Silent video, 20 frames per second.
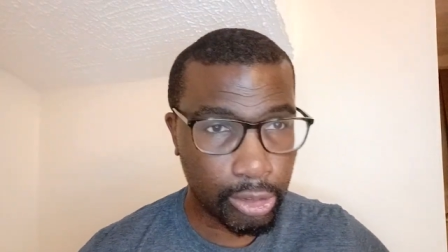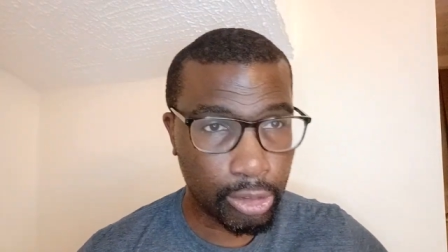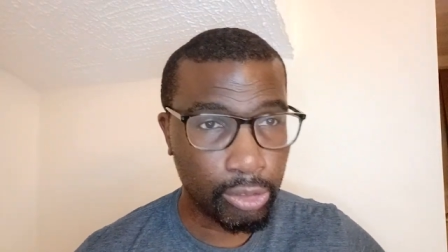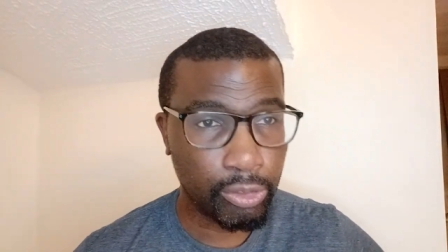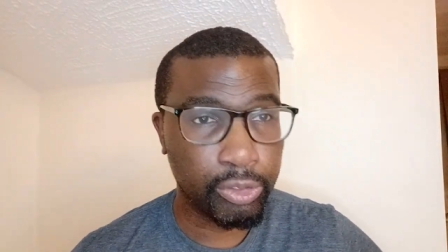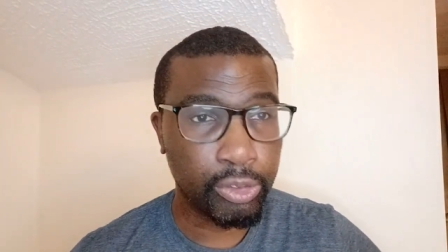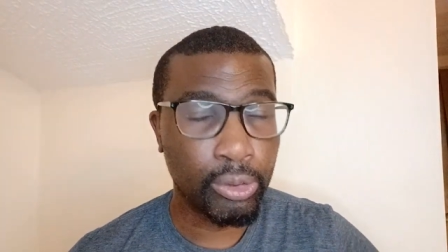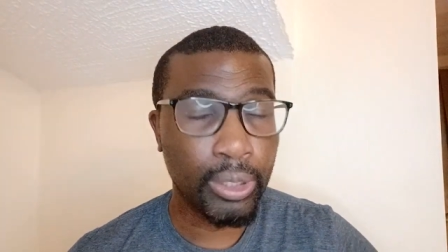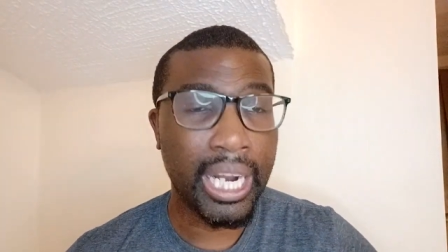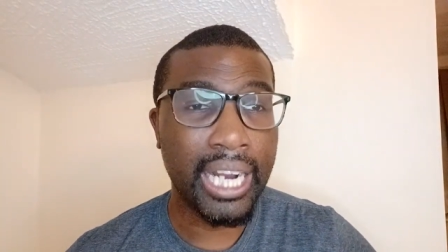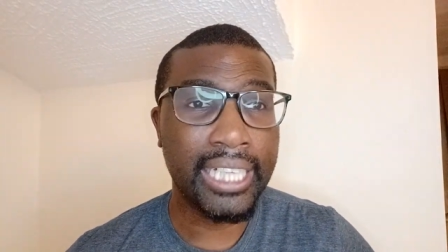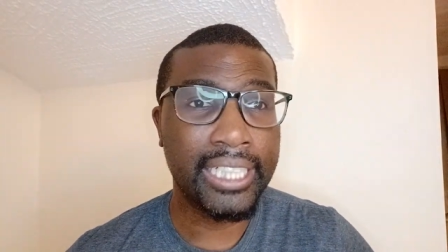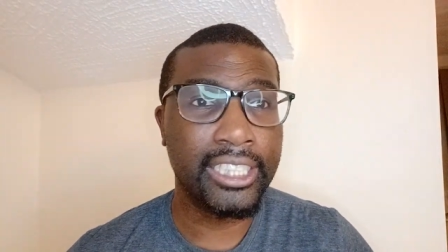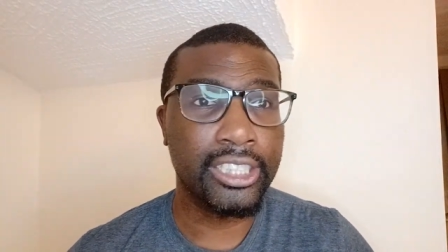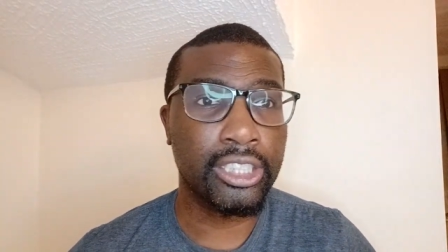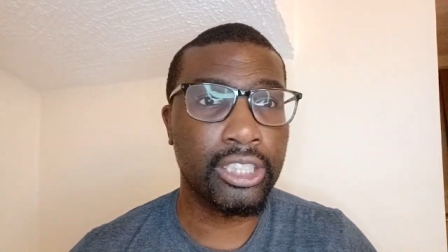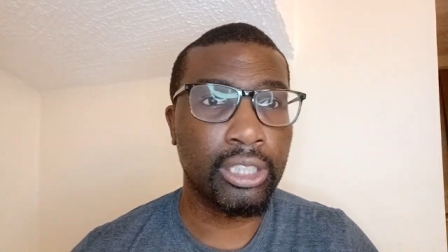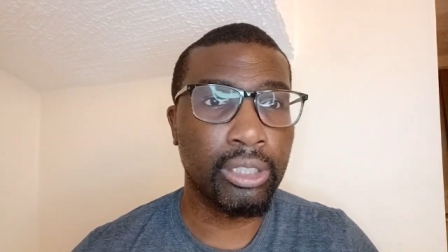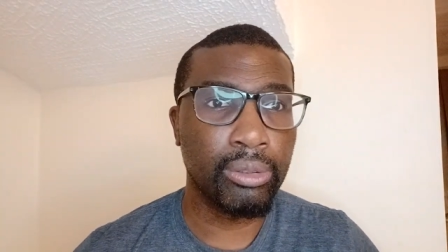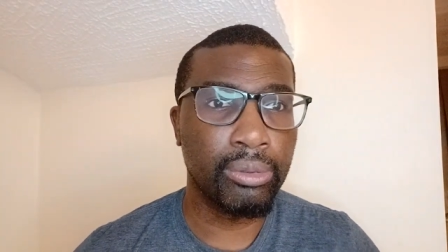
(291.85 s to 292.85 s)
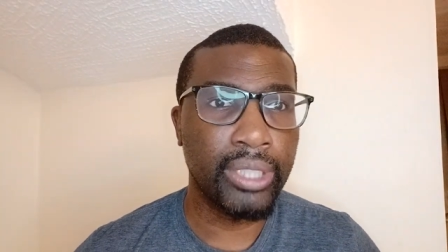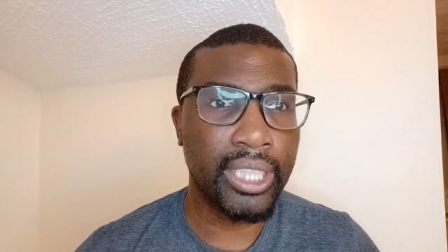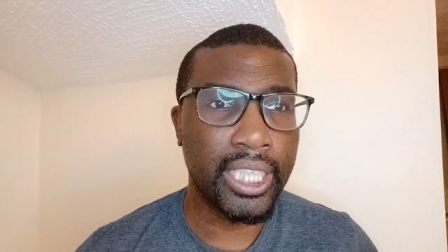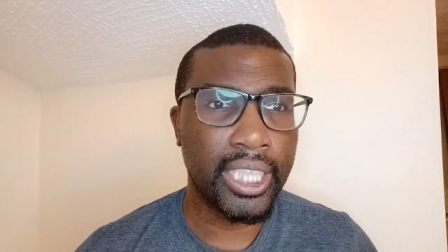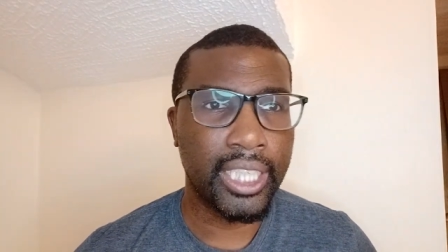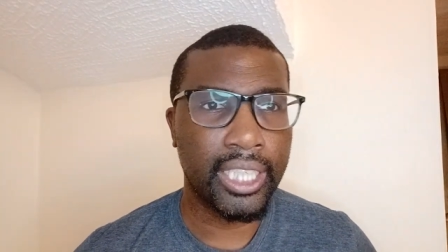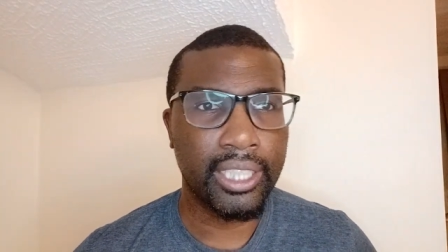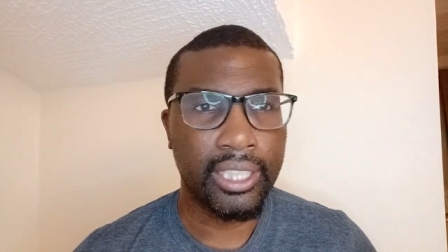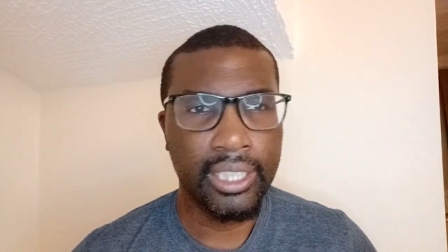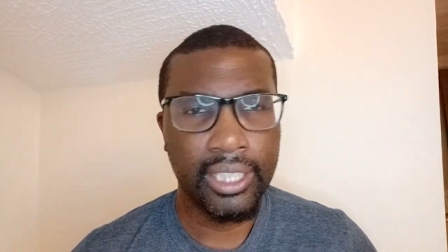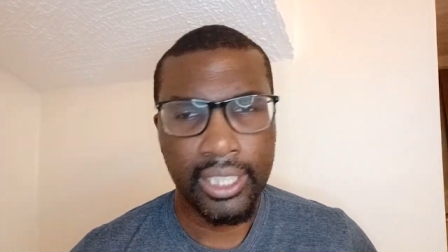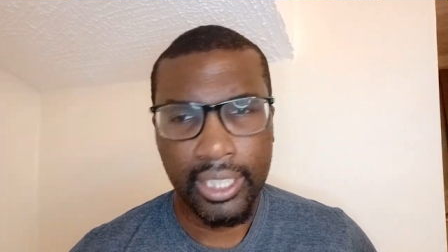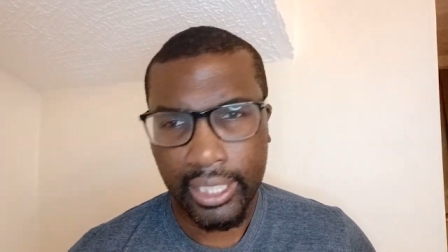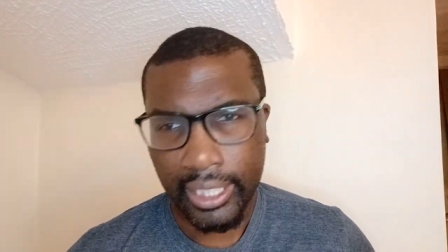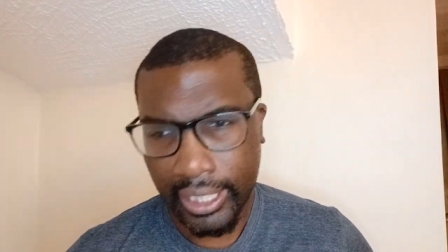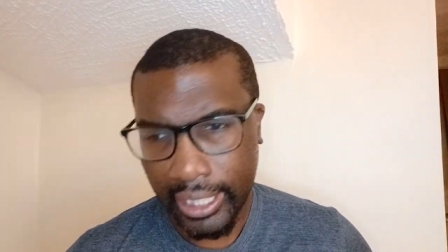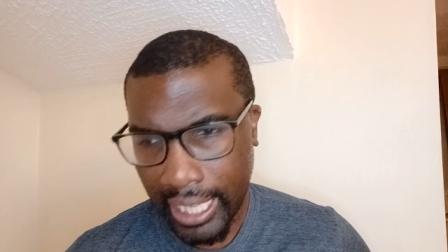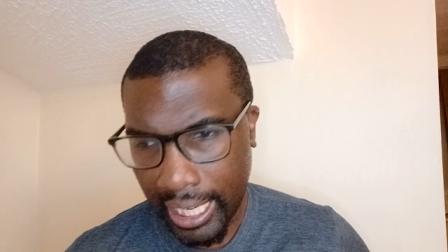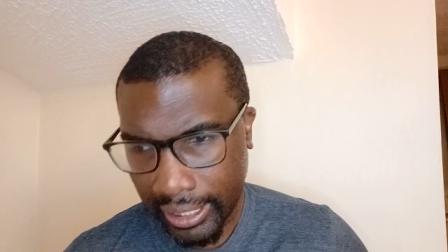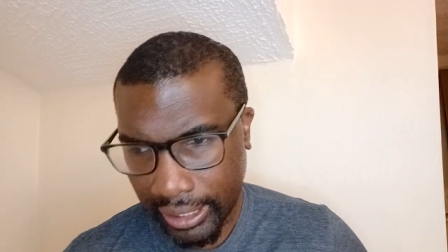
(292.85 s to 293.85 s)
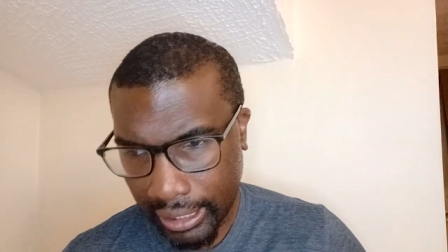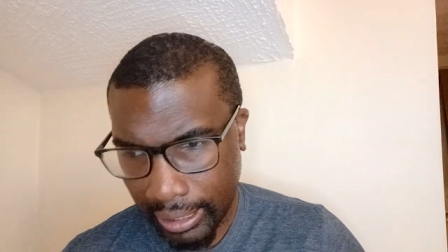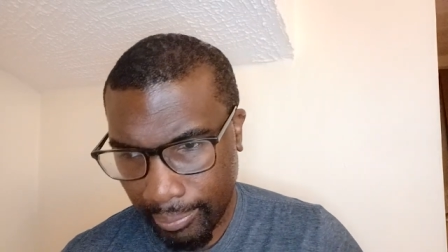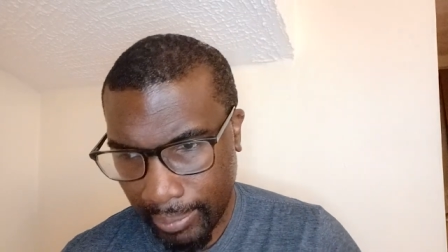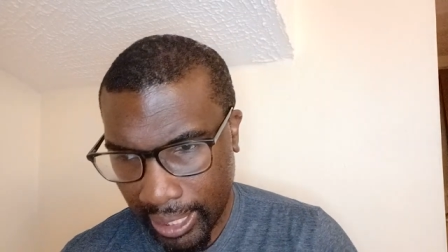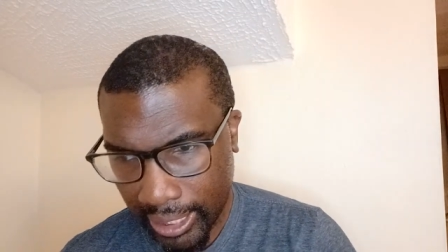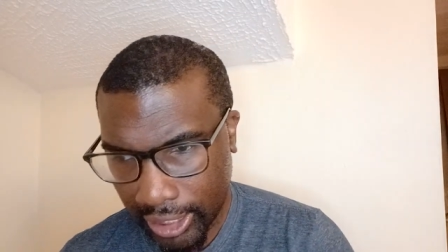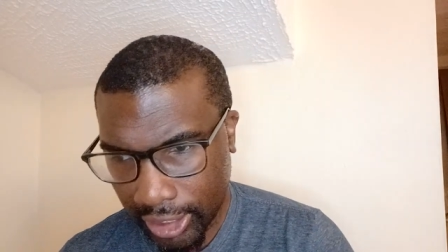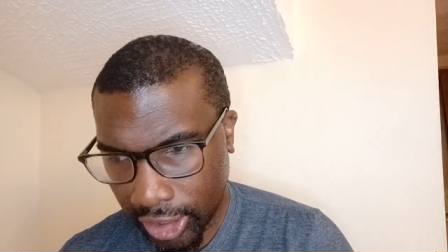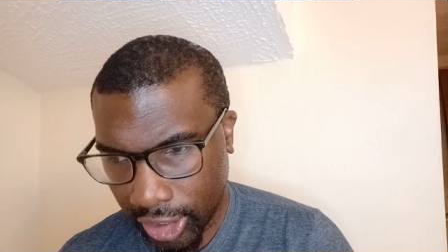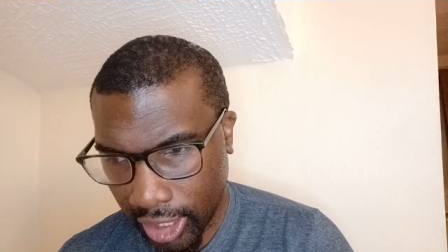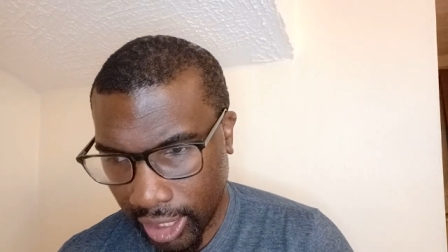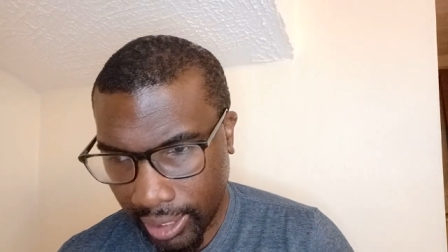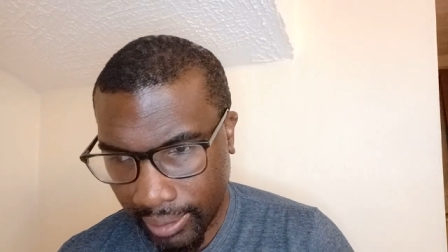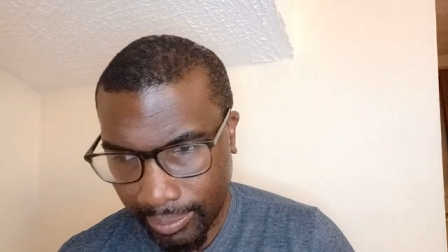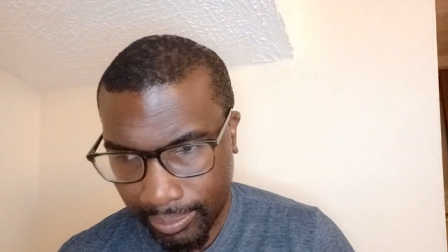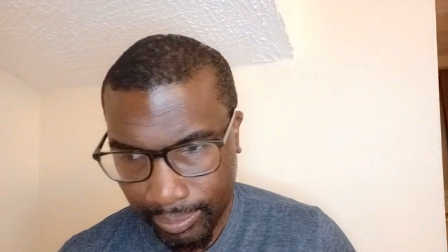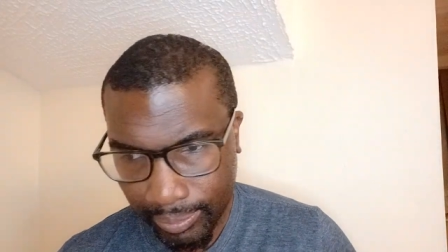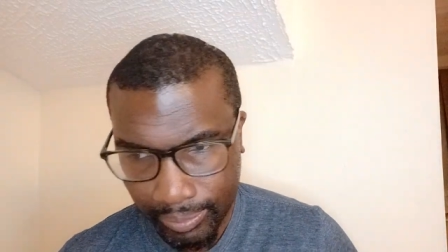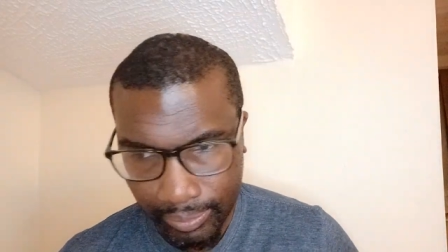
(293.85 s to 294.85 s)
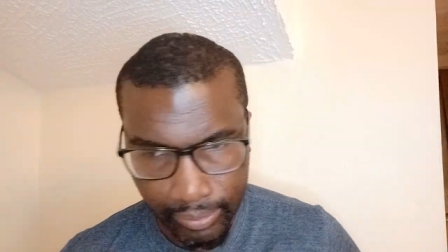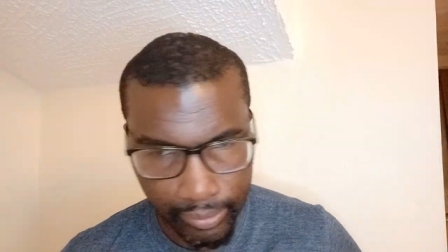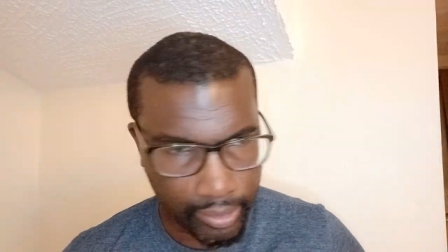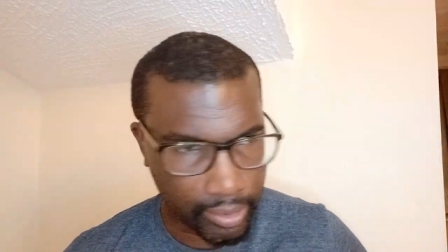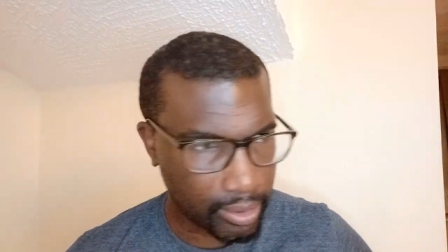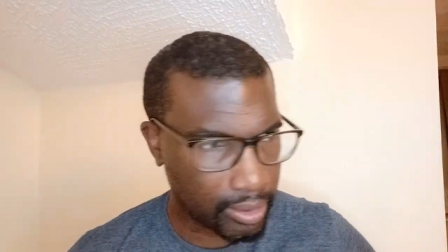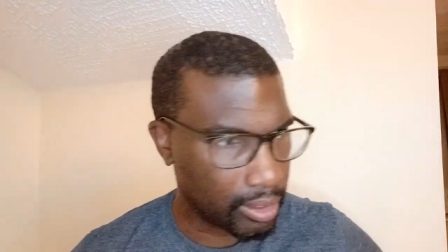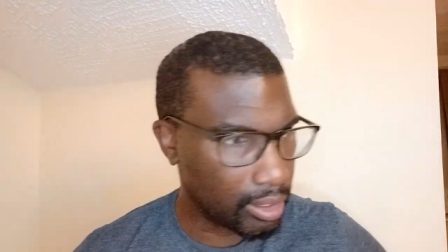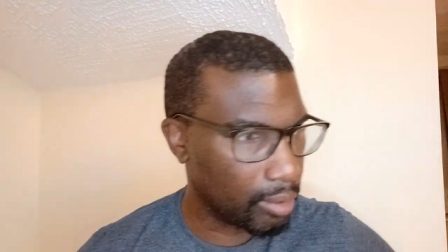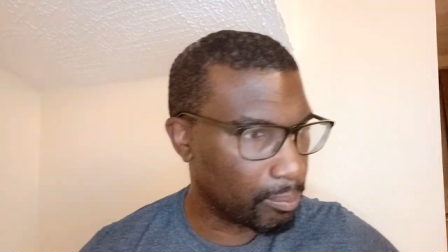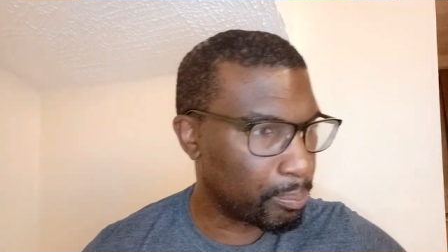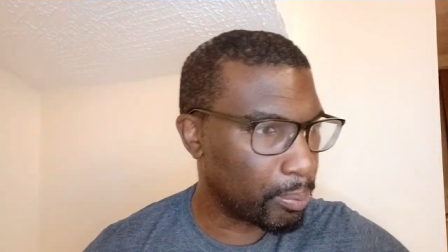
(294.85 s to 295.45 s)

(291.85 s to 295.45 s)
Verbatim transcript: throughout his career he had the manager of